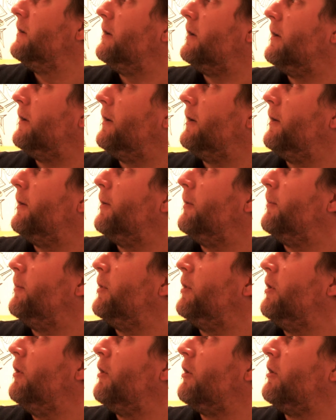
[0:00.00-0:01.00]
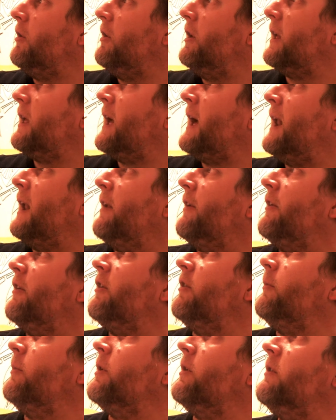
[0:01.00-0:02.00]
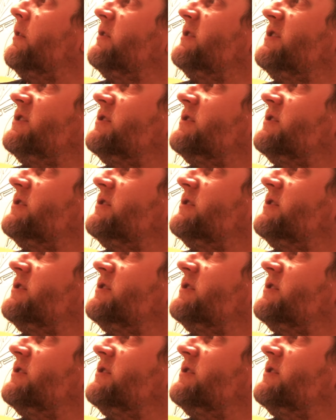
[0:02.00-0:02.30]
Um, but looking at the calendar, and we got